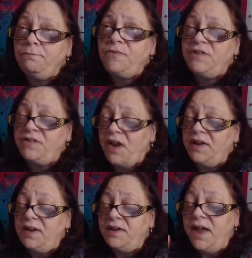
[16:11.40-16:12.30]
sign
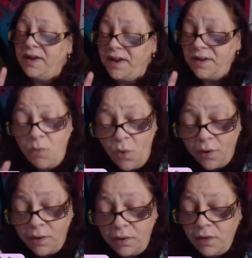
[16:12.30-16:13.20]
in. And
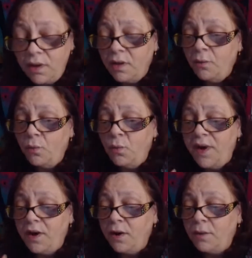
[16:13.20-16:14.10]
anymore,
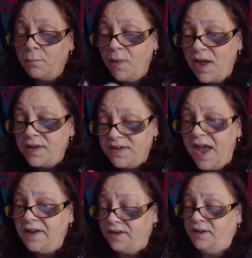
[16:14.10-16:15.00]
where my
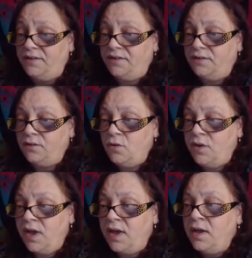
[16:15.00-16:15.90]
dad is,
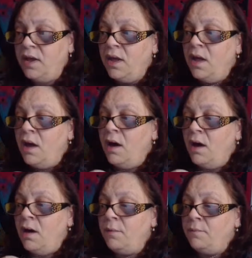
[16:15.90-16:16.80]
okay,
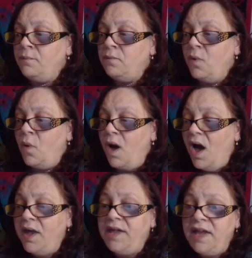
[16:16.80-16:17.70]

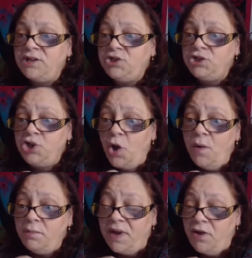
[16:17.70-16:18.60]
I can't just go
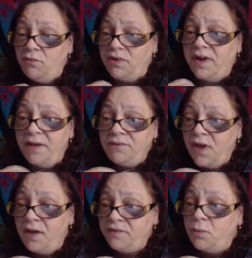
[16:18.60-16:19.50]
on my own. I have to
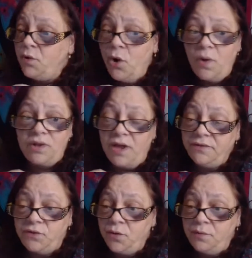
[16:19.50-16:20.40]
have someone go unlock
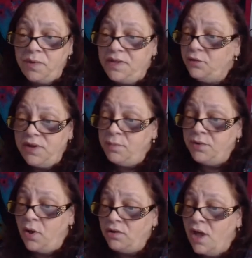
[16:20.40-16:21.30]
the door for me. They don't keep
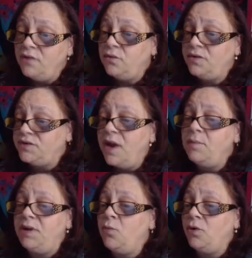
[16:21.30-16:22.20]
it unlocked all the time
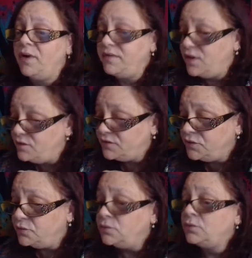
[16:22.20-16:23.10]
anymore like they used
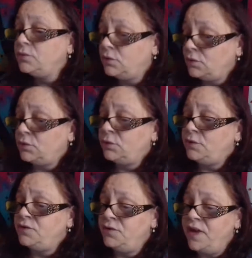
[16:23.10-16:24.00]
to.
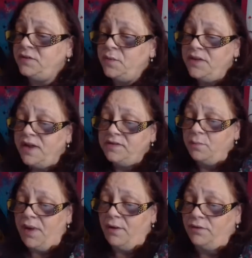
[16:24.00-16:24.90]
So that's what that's
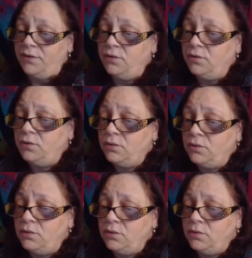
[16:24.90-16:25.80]
about.
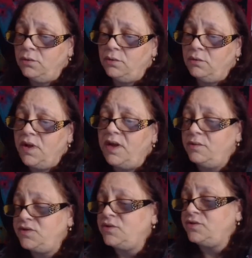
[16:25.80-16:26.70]
And it
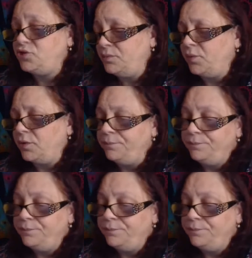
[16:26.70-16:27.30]
was also cheaper.